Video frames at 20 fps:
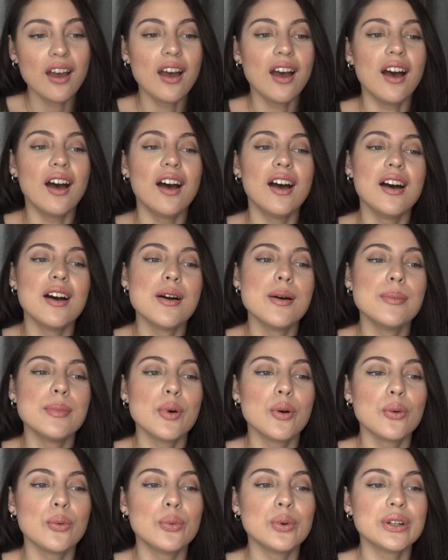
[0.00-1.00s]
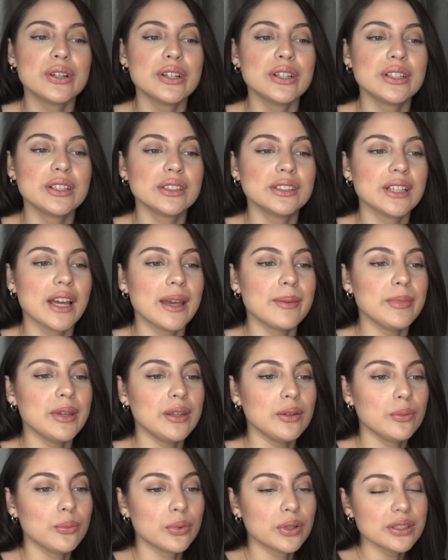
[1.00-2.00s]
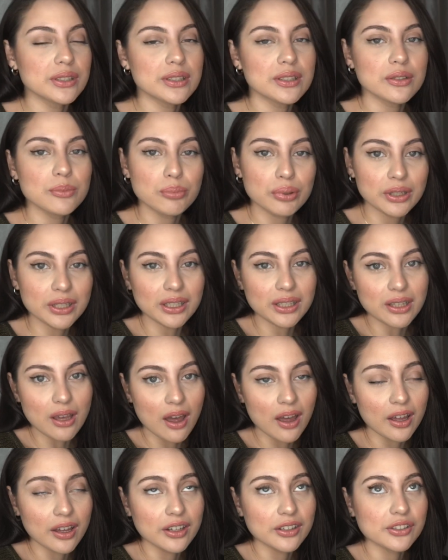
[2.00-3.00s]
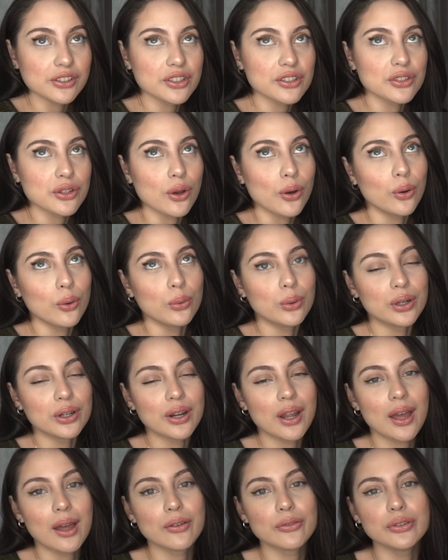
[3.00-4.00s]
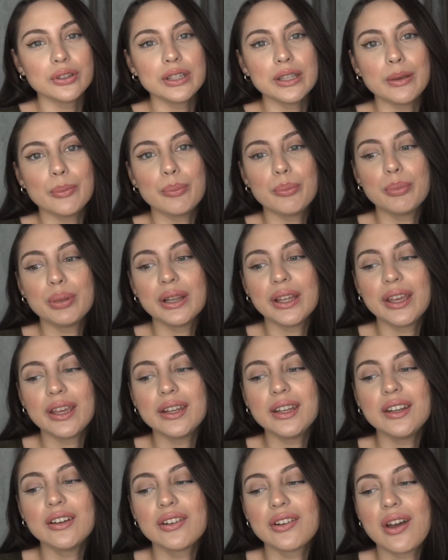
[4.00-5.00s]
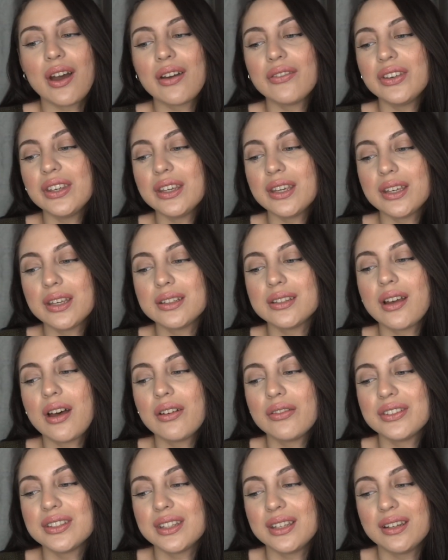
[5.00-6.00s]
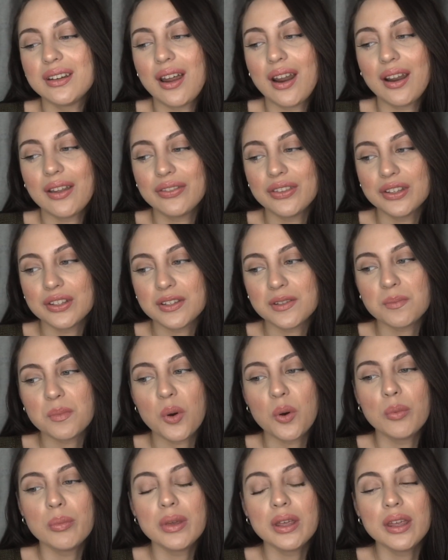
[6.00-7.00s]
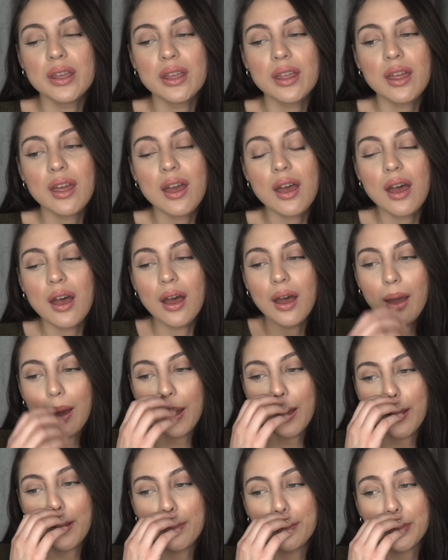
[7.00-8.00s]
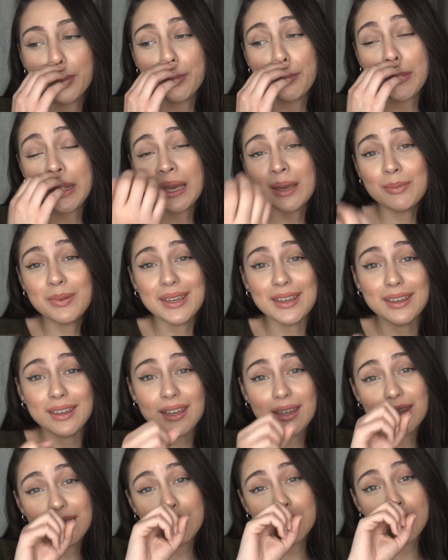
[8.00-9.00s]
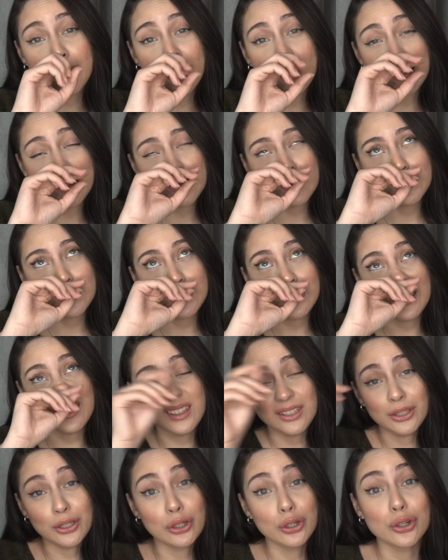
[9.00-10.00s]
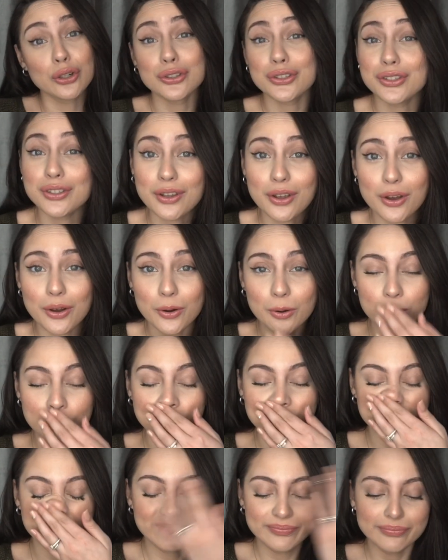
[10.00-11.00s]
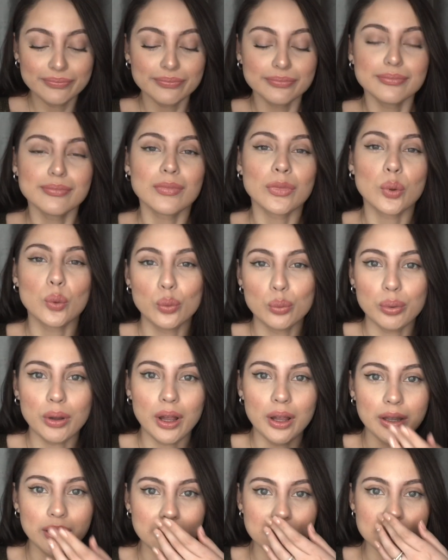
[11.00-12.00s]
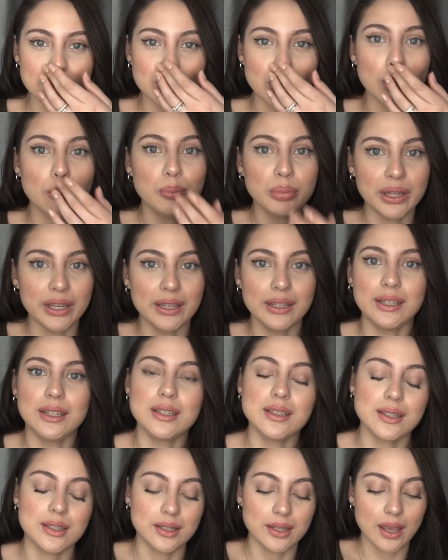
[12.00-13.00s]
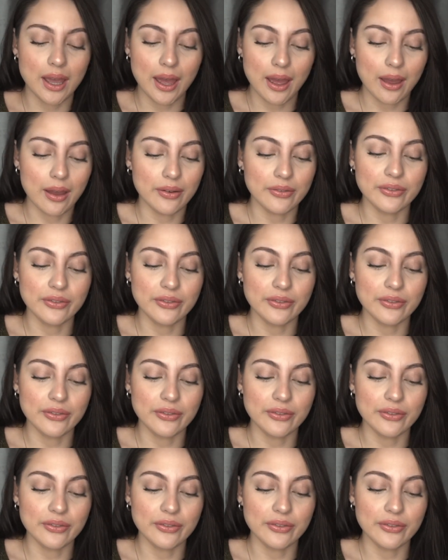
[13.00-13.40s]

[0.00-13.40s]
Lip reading: We're still pretty young, so we're not really planning on having kids, obviously not at this moment. But maybe in the next year or so, we'll probably start planning to have